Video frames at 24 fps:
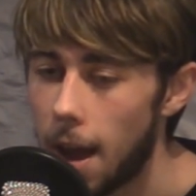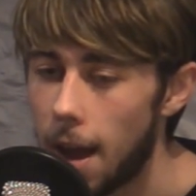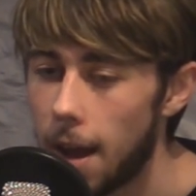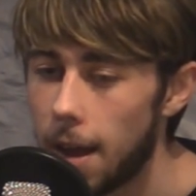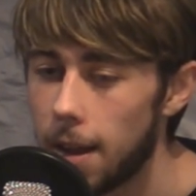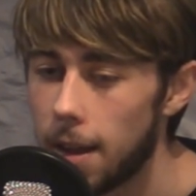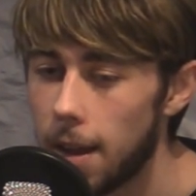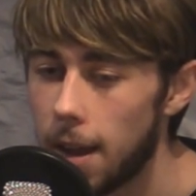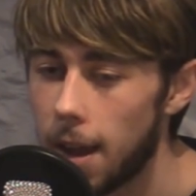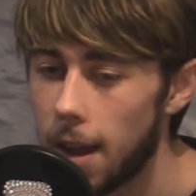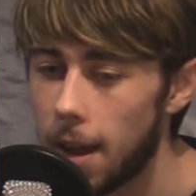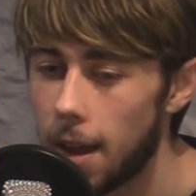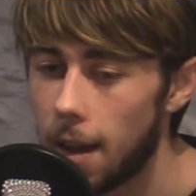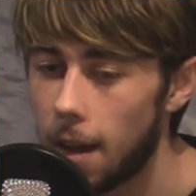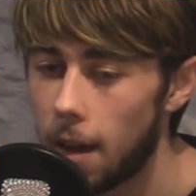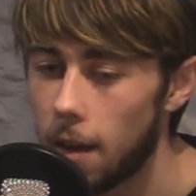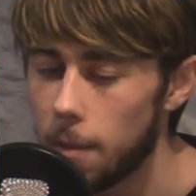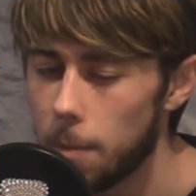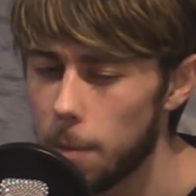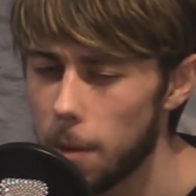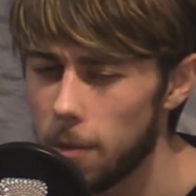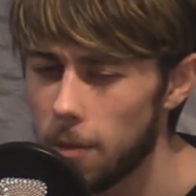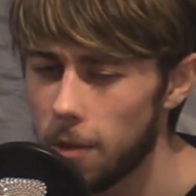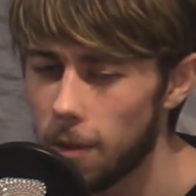And I
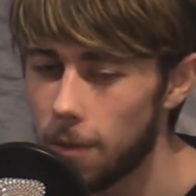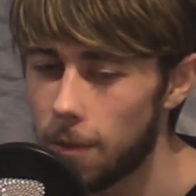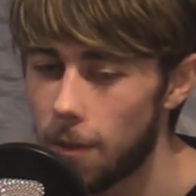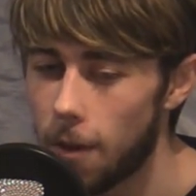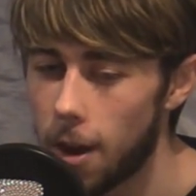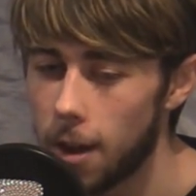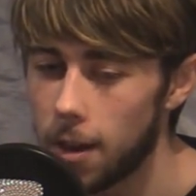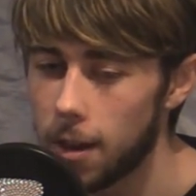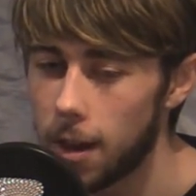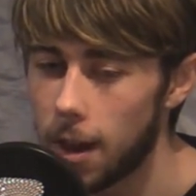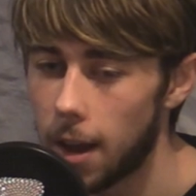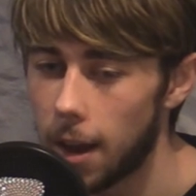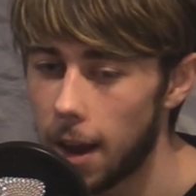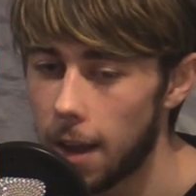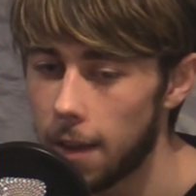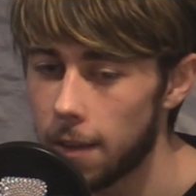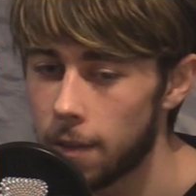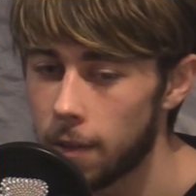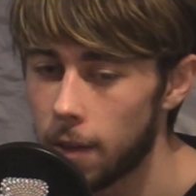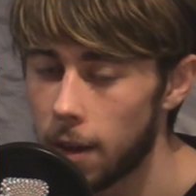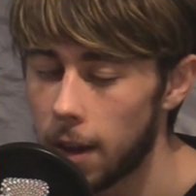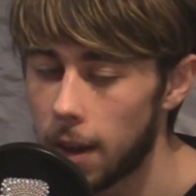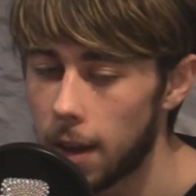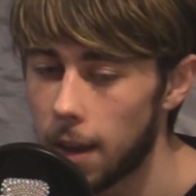suppose just finally, I
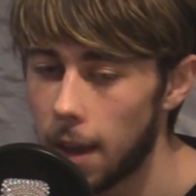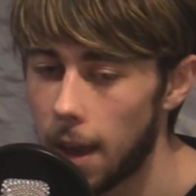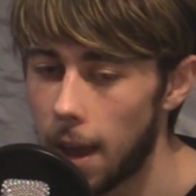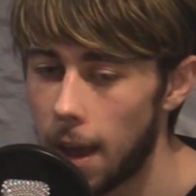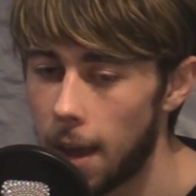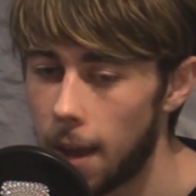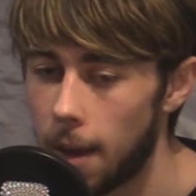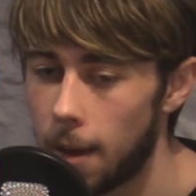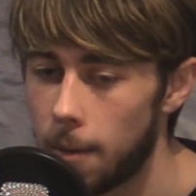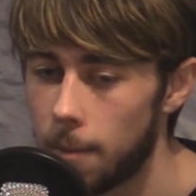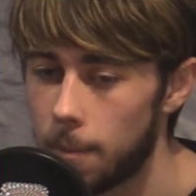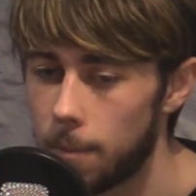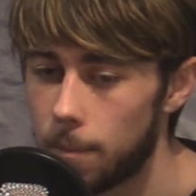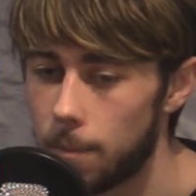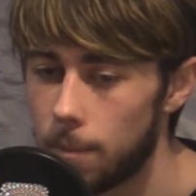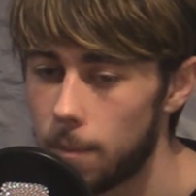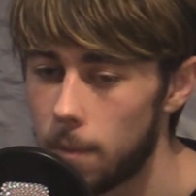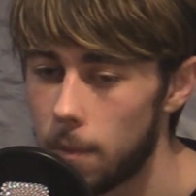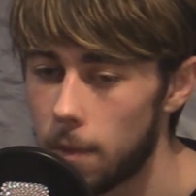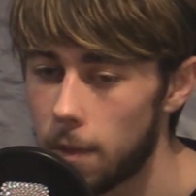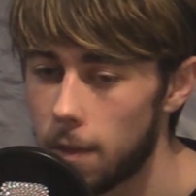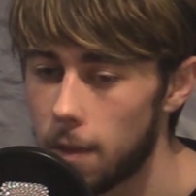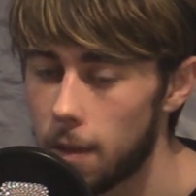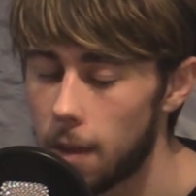guess like kind
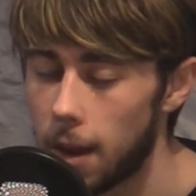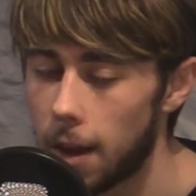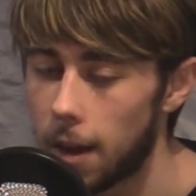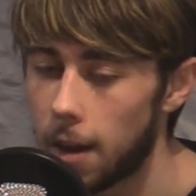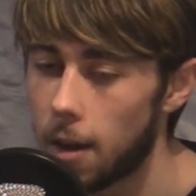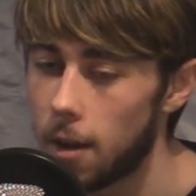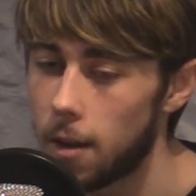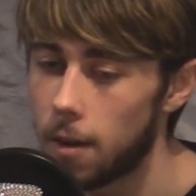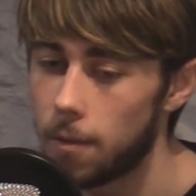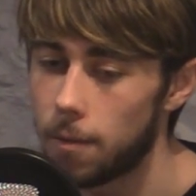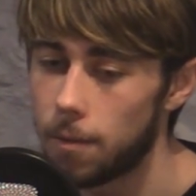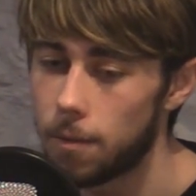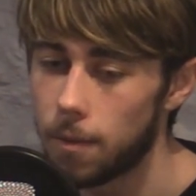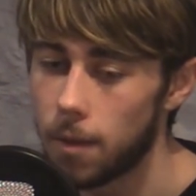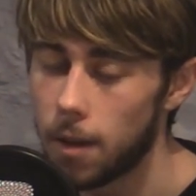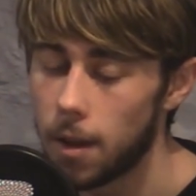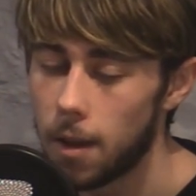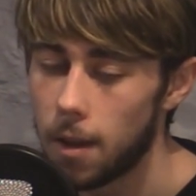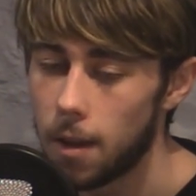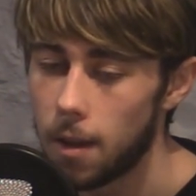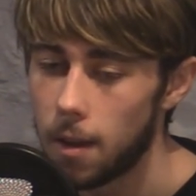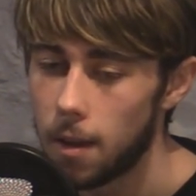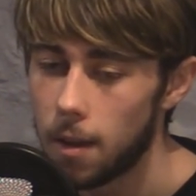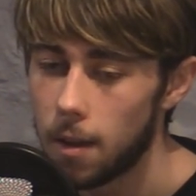of,
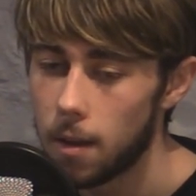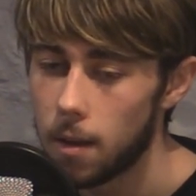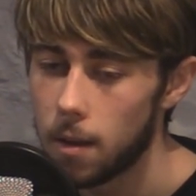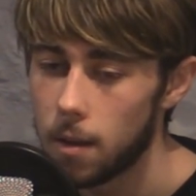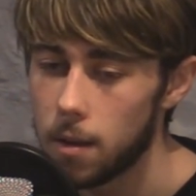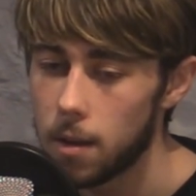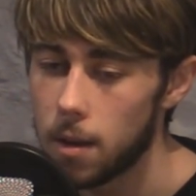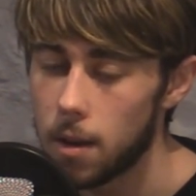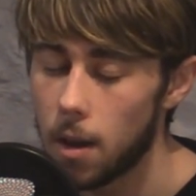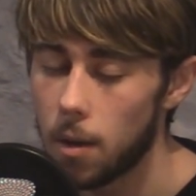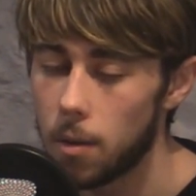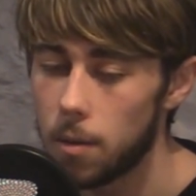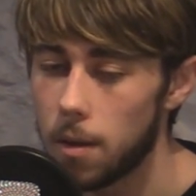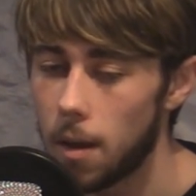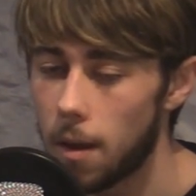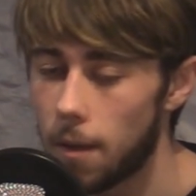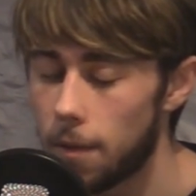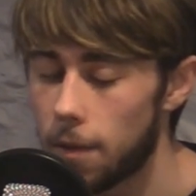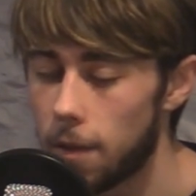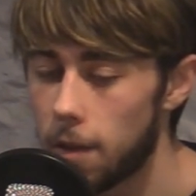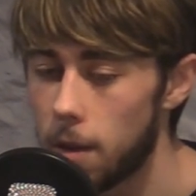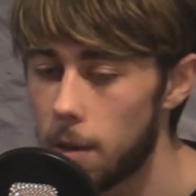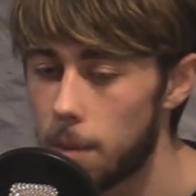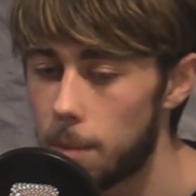
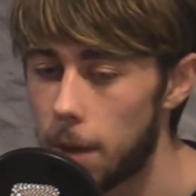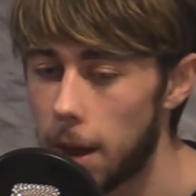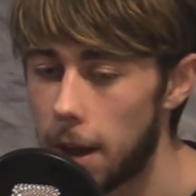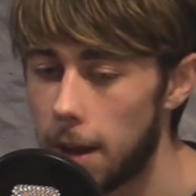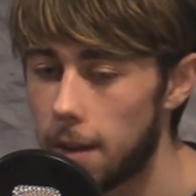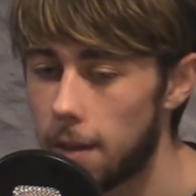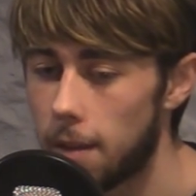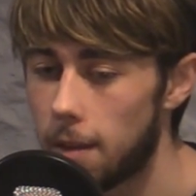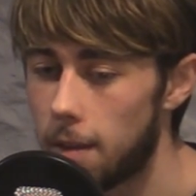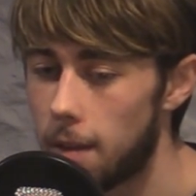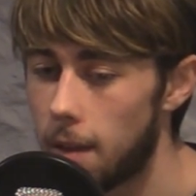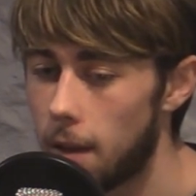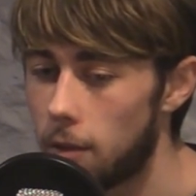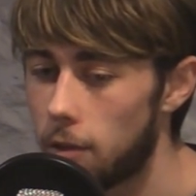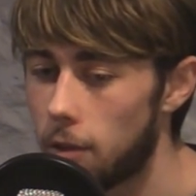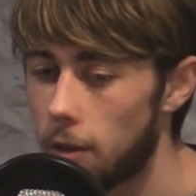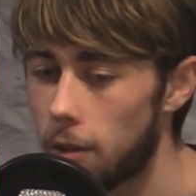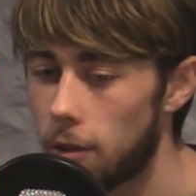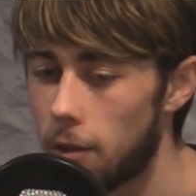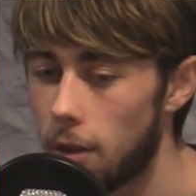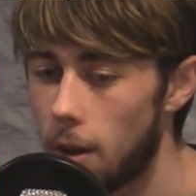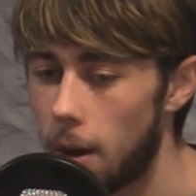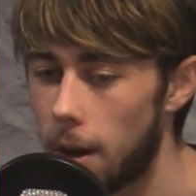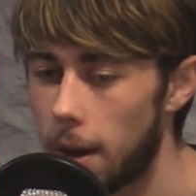obviously you played at the
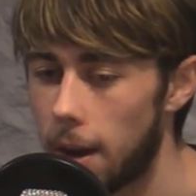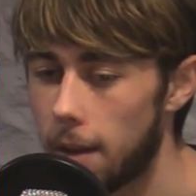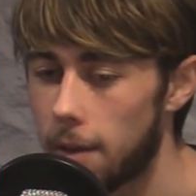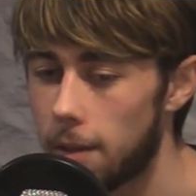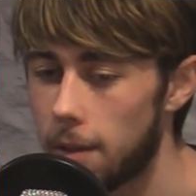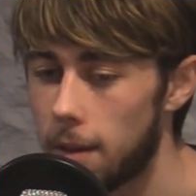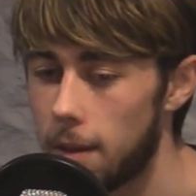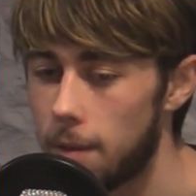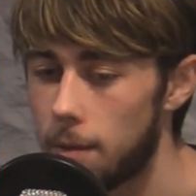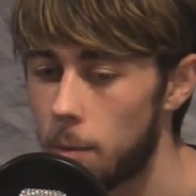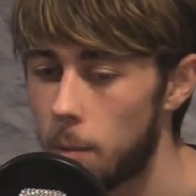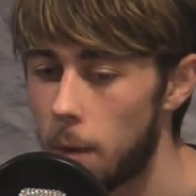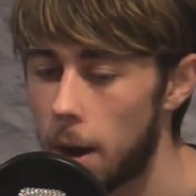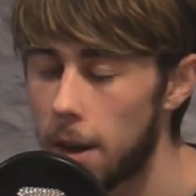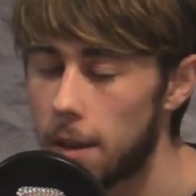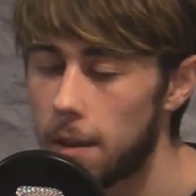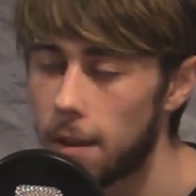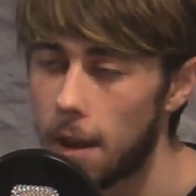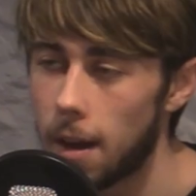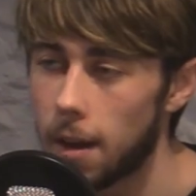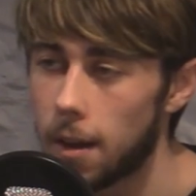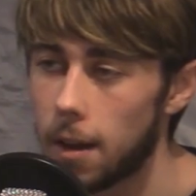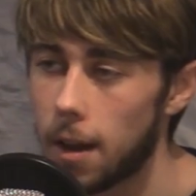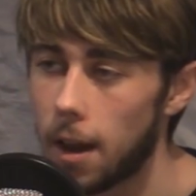District show. I guess even where
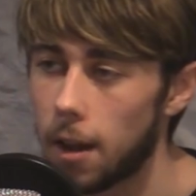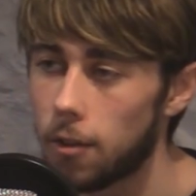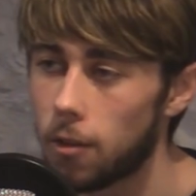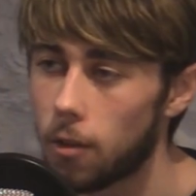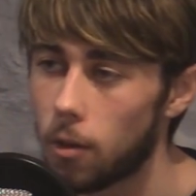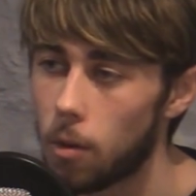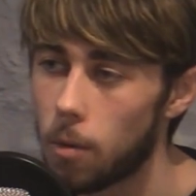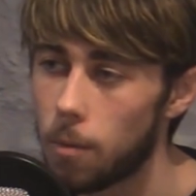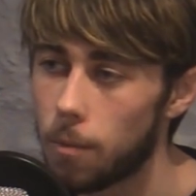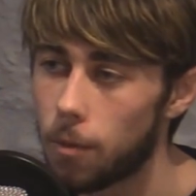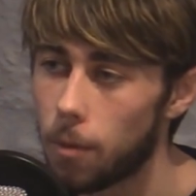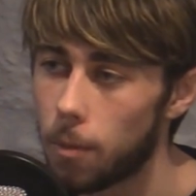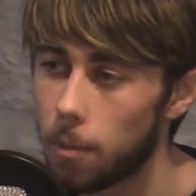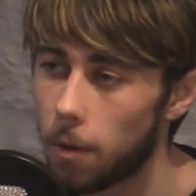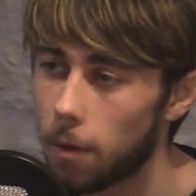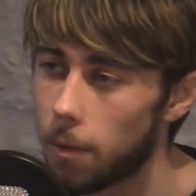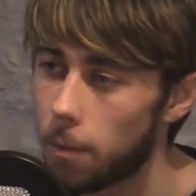did that connection come from?